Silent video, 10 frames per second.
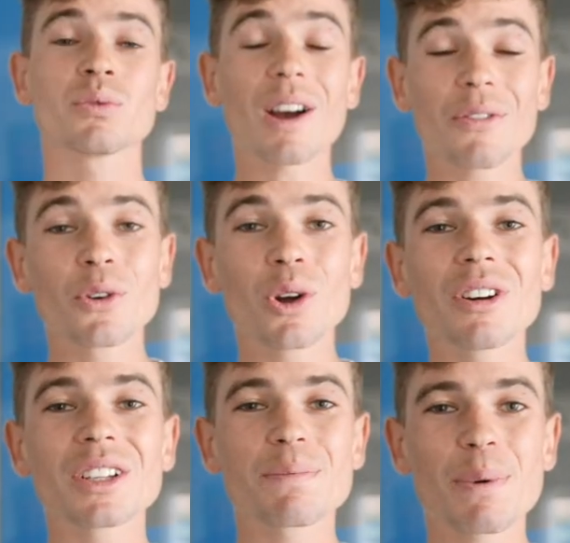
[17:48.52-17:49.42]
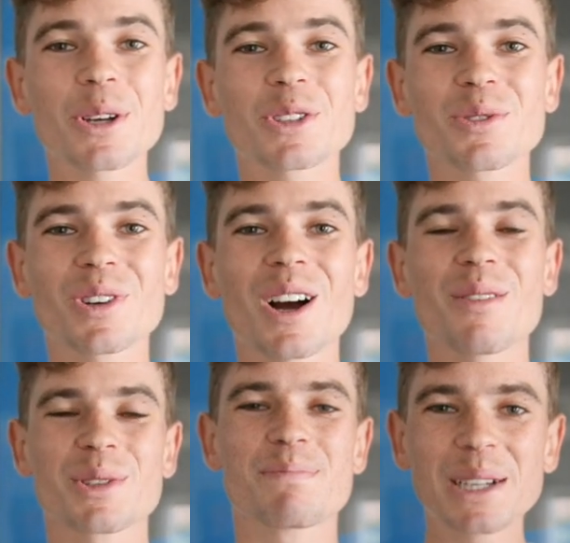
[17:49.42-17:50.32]
Ralph Lauren's personal car
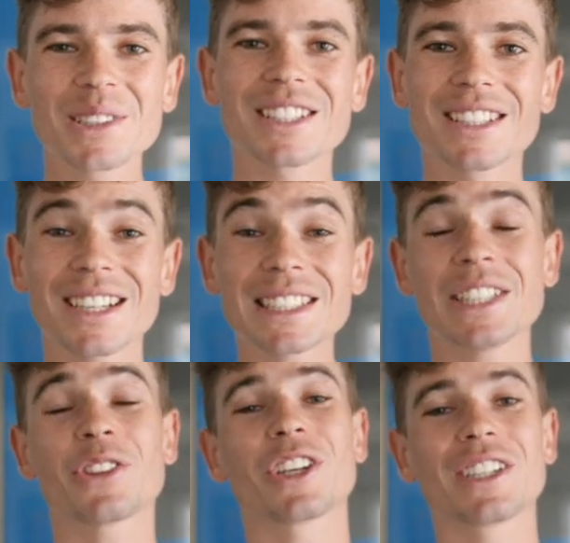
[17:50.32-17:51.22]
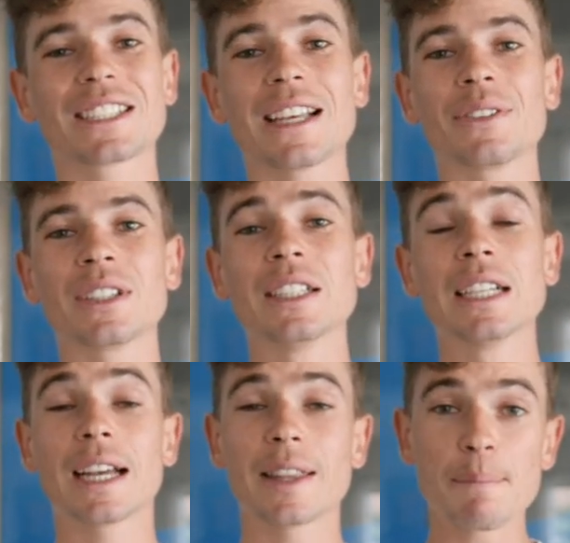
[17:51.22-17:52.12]
was built in 1937
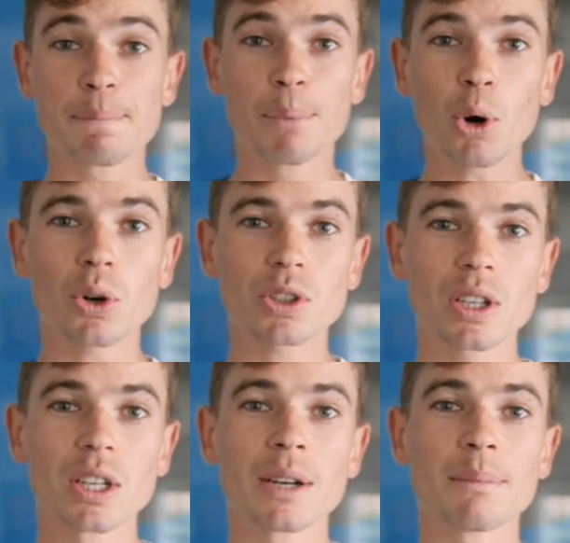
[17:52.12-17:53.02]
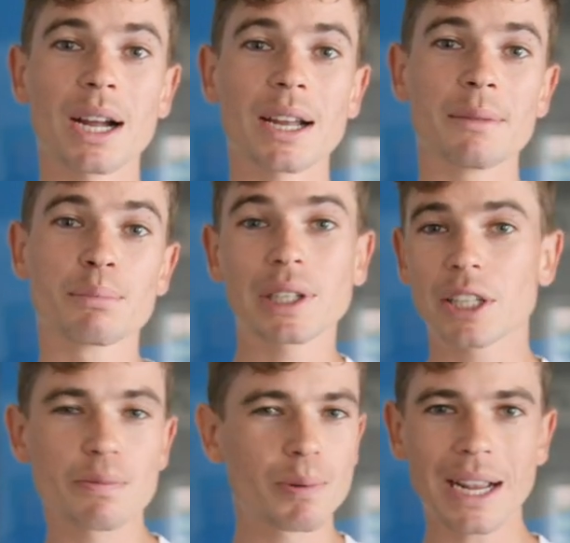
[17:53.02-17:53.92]
and then bought by a
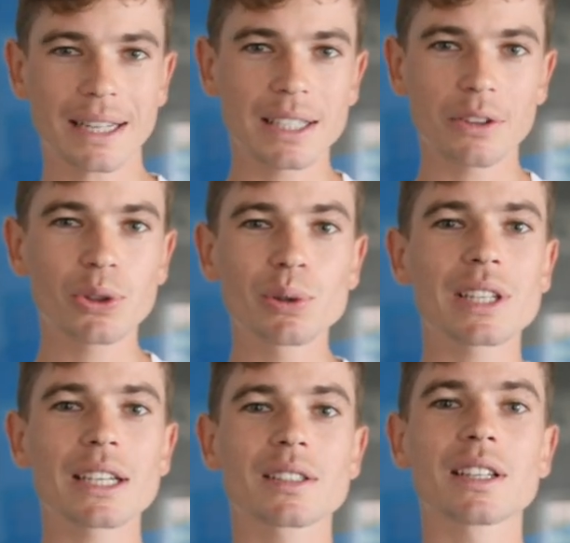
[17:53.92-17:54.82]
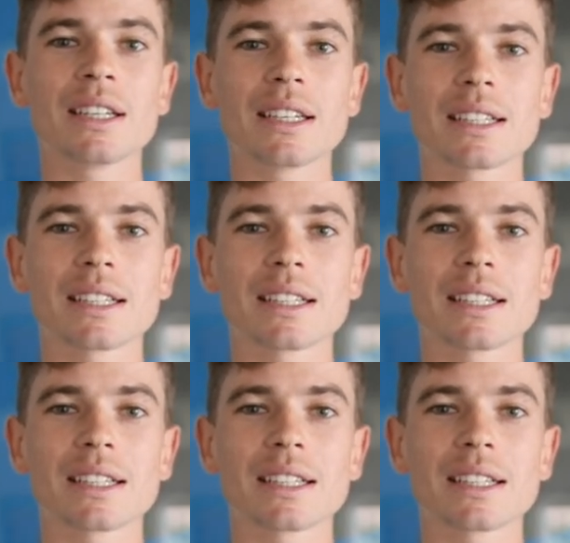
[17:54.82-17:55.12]
British Bugatti enthusiast in